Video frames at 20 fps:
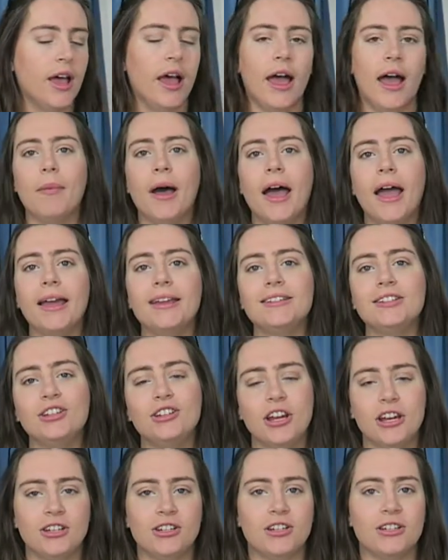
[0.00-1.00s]
My
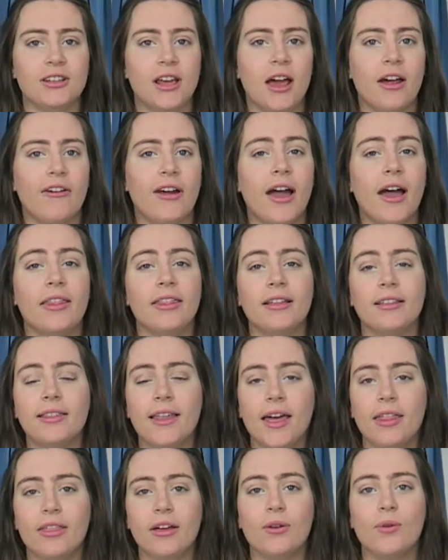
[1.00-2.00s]
suggestions are either
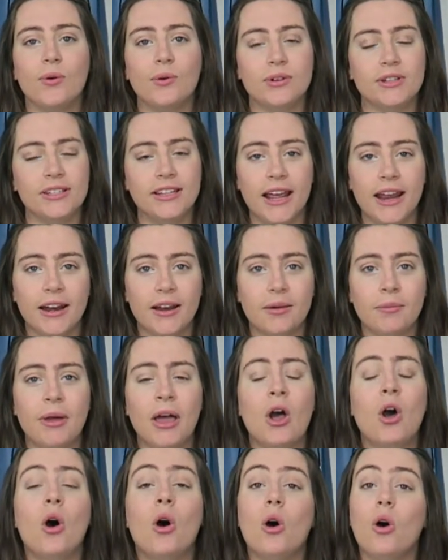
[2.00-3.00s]
leather or denim,
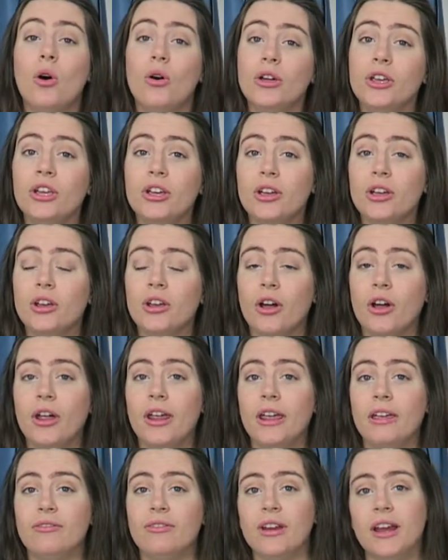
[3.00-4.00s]
or you could go
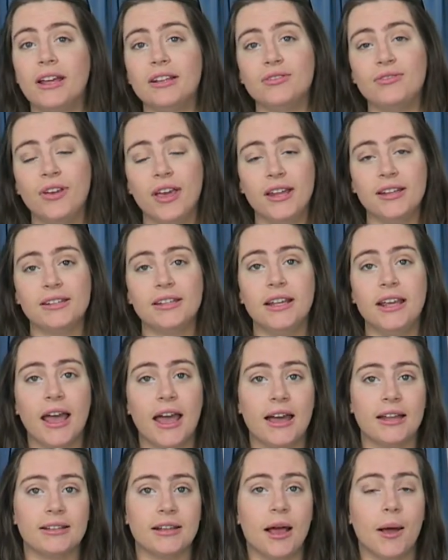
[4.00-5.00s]
even as fancy
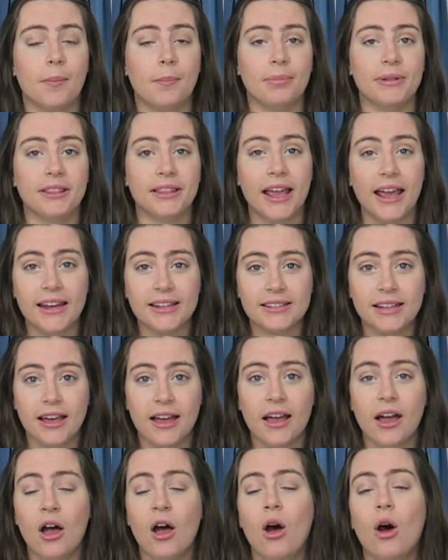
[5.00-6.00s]
as a
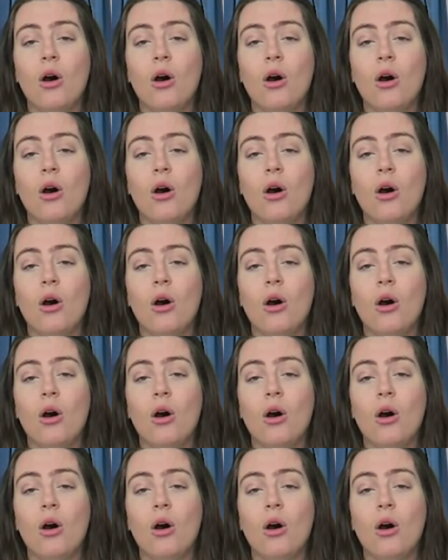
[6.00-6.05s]
blazer.